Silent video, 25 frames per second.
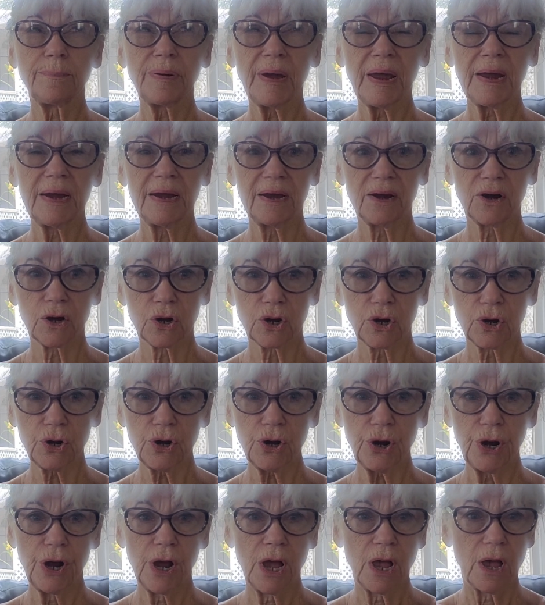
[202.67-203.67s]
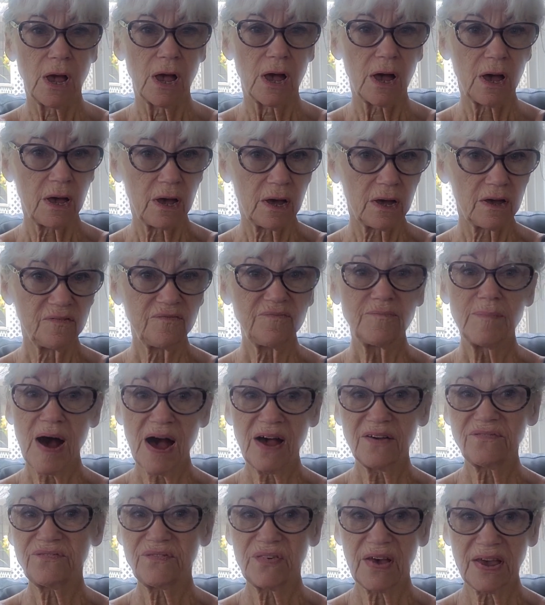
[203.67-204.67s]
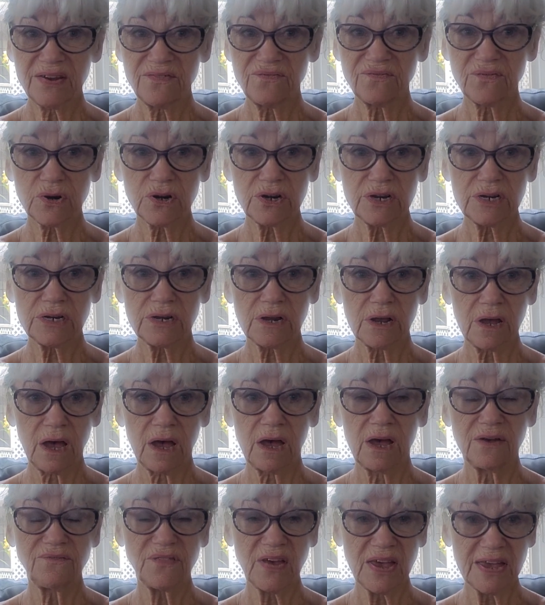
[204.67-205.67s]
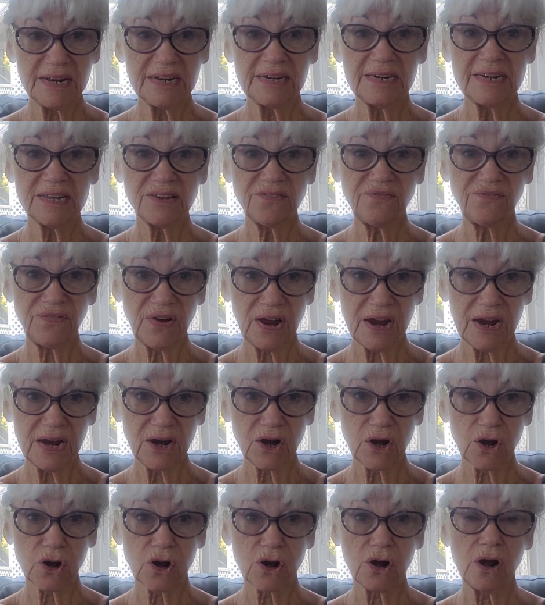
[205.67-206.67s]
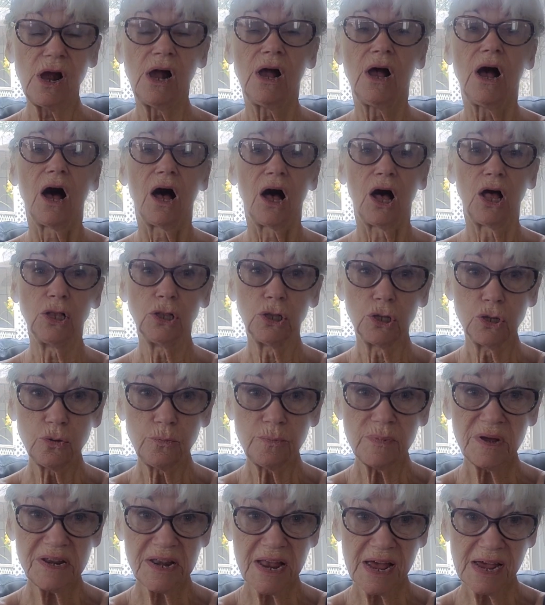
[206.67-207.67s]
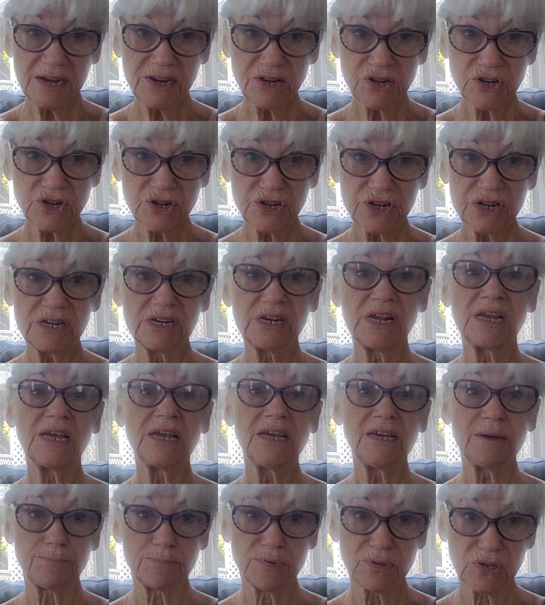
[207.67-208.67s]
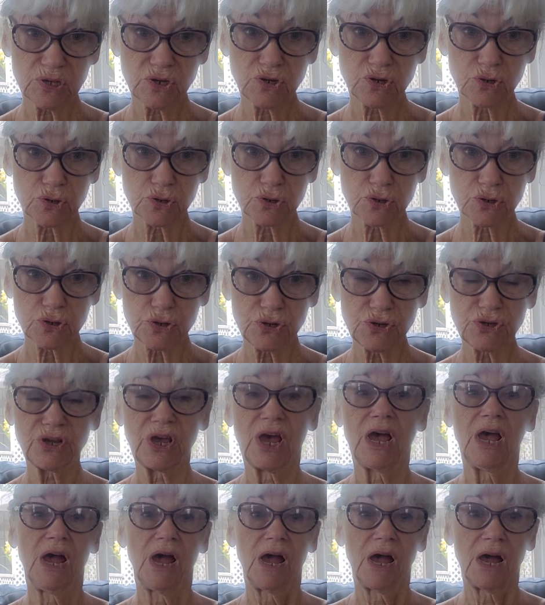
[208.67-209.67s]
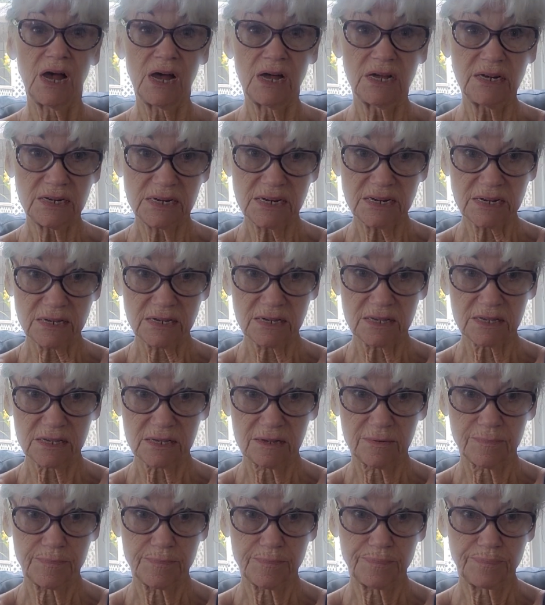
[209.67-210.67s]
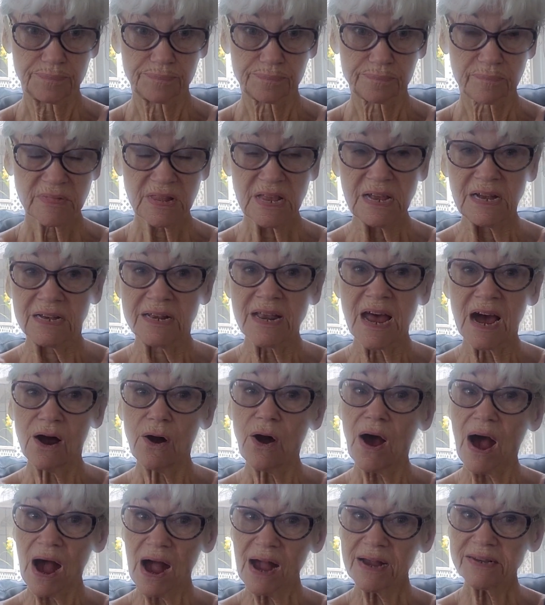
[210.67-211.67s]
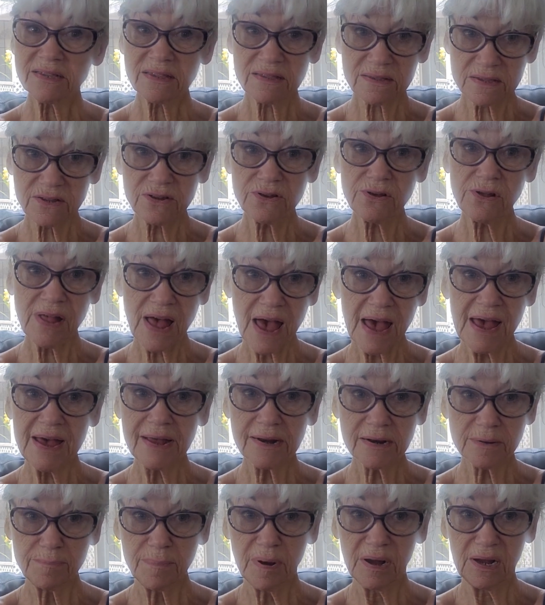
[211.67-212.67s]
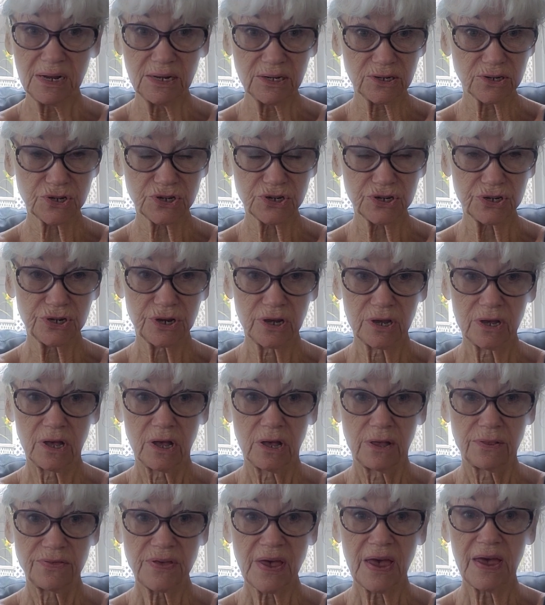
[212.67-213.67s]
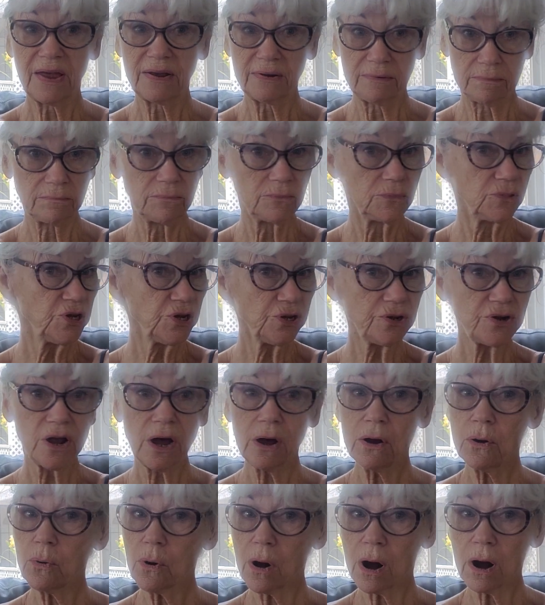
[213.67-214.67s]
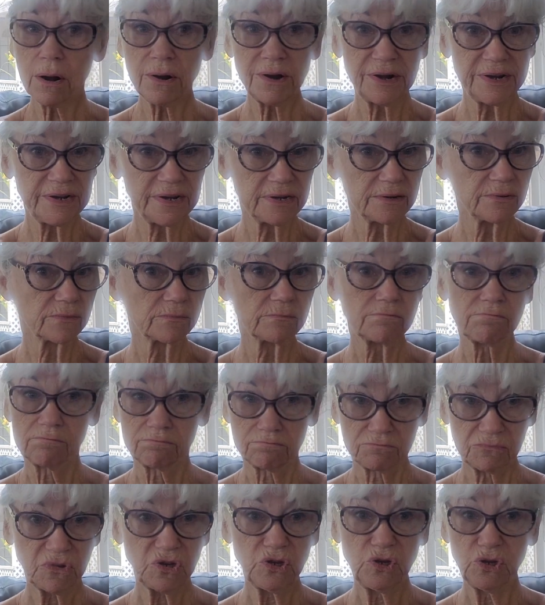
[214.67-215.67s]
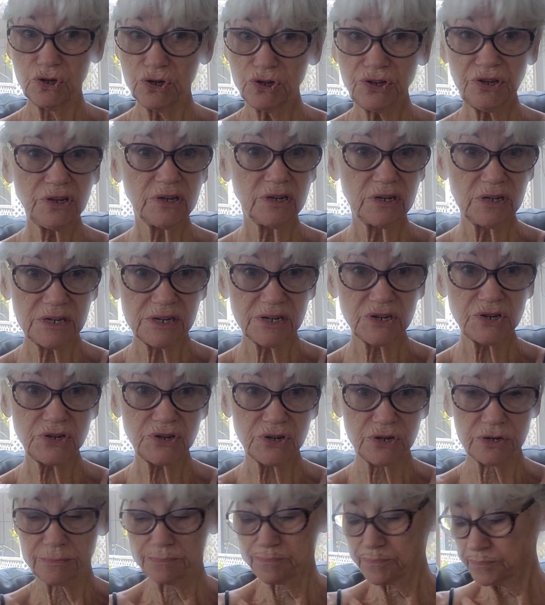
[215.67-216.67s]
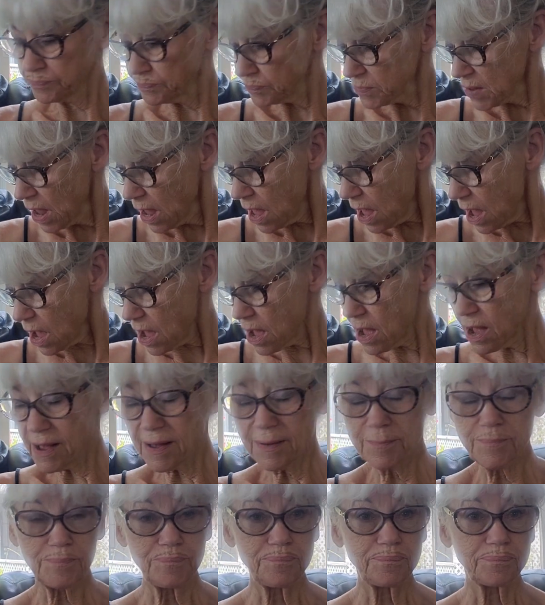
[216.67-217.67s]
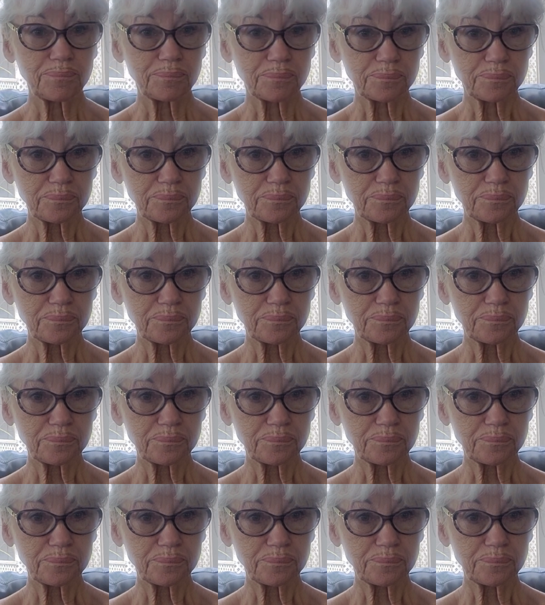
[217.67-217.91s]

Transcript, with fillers: pair of my favorite uh, Vanity Fair Illumination Hipsters undies. Now, I still had a bunch that, you know, are in good condition. Um,